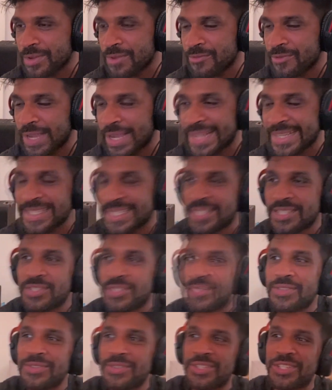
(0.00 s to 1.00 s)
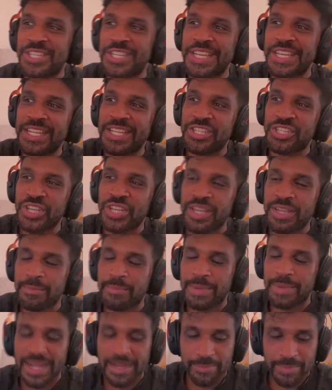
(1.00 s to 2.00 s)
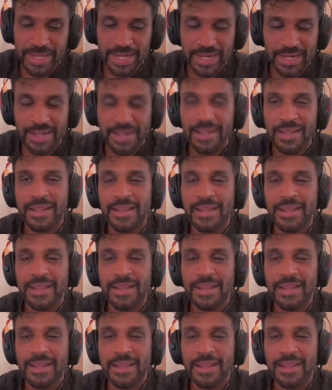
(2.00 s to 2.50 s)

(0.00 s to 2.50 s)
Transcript: reacting to Chitty Chitty Bang Bang